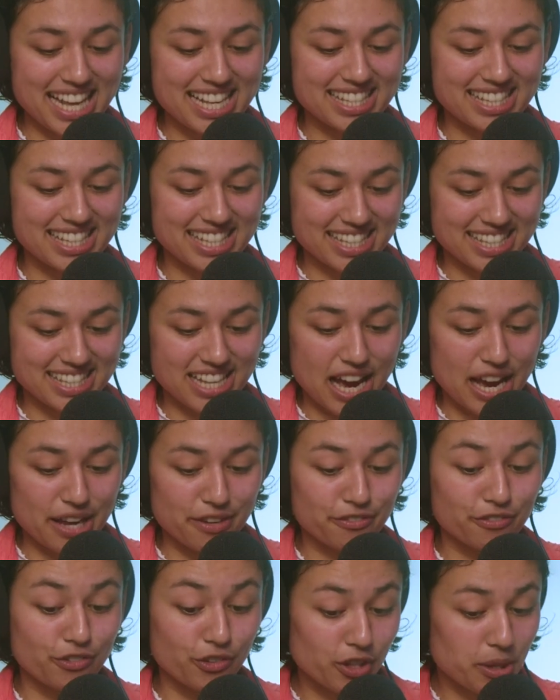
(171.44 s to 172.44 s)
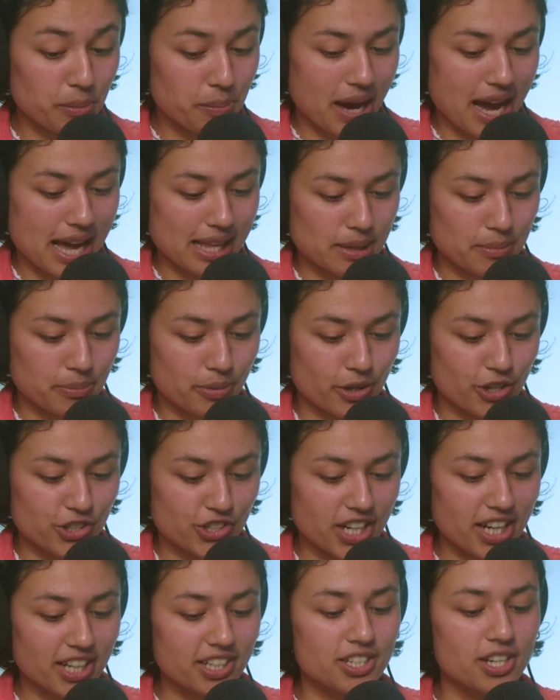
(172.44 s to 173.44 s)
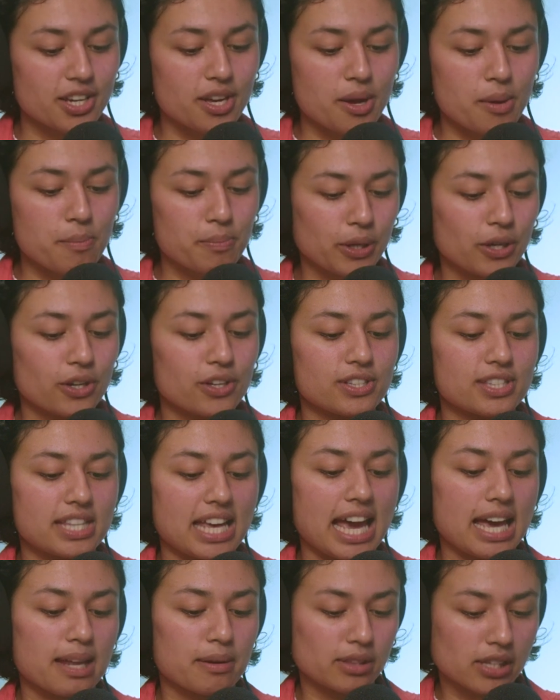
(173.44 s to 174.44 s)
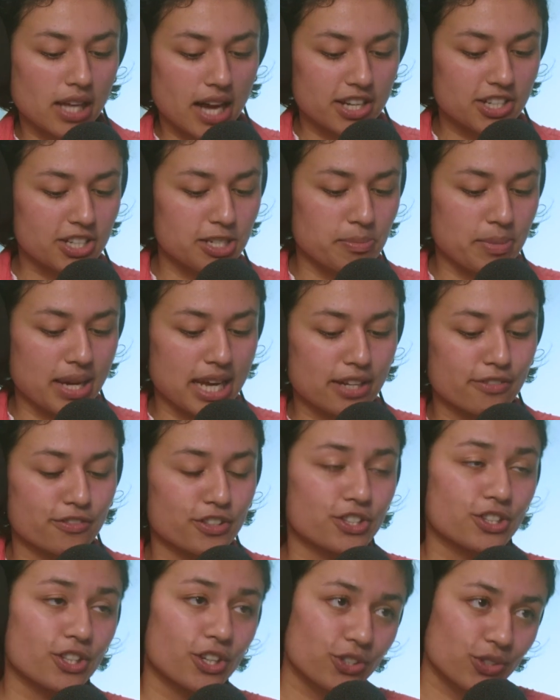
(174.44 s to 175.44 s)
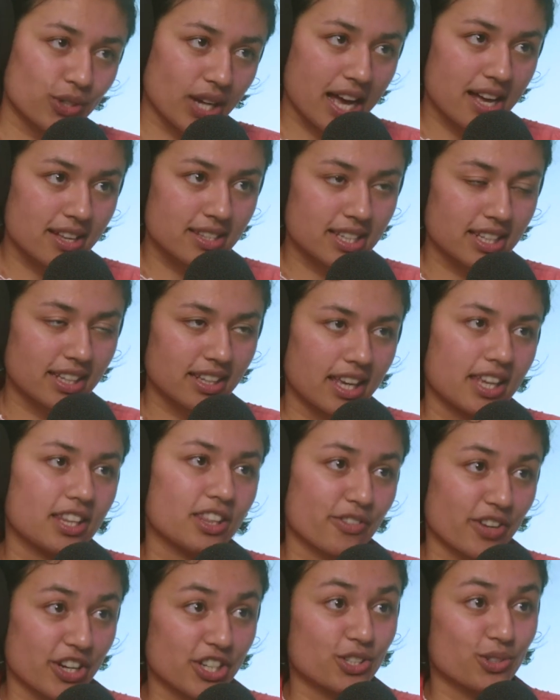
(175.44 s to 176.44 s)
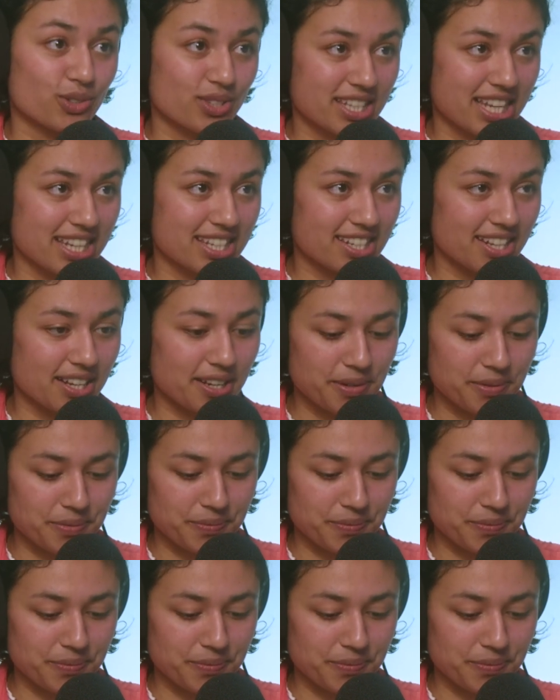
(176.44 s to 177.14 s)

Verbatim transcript: as the site for the pilot project because they had a large demand for social housing in the regional centre.